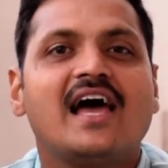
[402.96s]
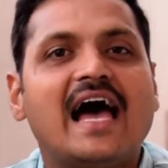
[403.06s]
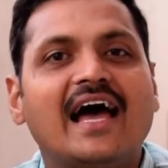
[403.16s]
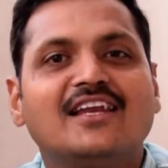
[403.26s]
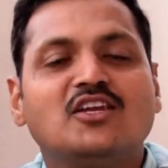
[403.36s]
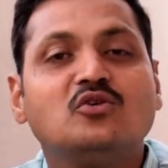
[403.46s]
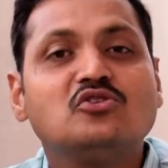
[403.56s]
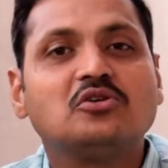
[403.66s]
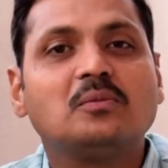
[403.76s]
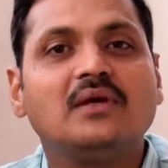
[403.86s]
and you
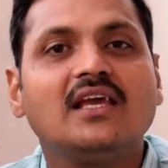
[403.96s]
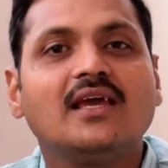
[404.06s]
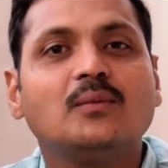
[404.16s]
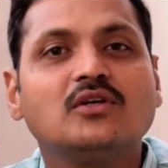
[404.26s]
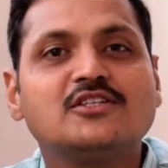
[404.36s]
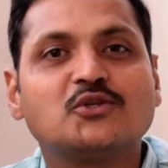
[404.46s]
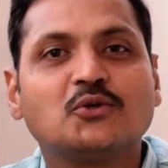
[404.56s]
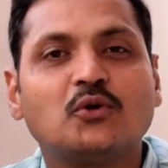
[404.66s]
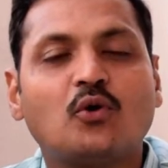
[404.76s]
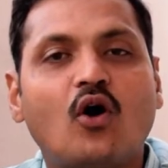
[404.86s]
should be able
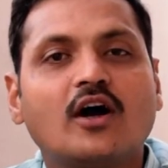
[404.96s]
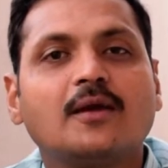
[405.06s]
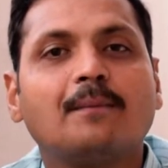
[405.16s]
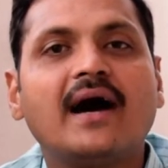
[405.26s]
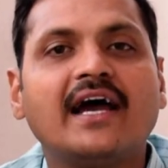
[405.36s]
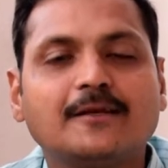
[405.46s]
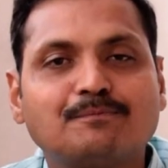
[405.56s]
to occupy